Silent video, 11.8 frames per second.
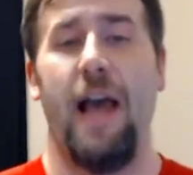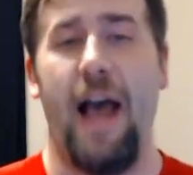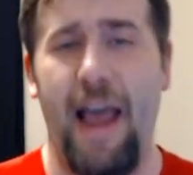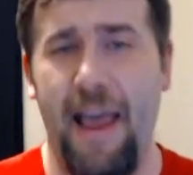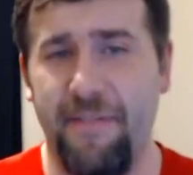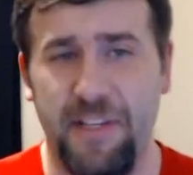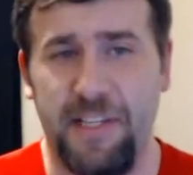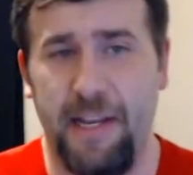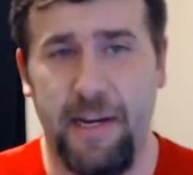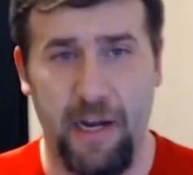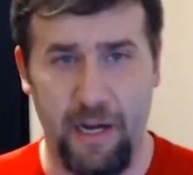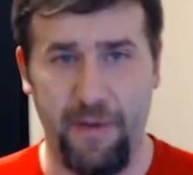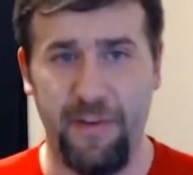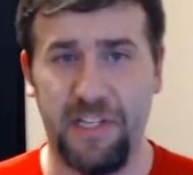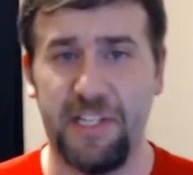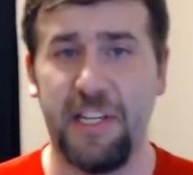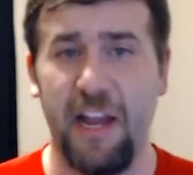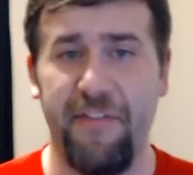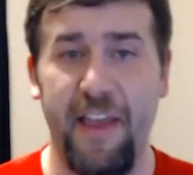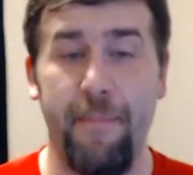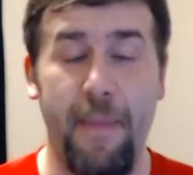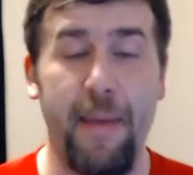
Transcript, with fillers: I haven't seen any of his stuff yet.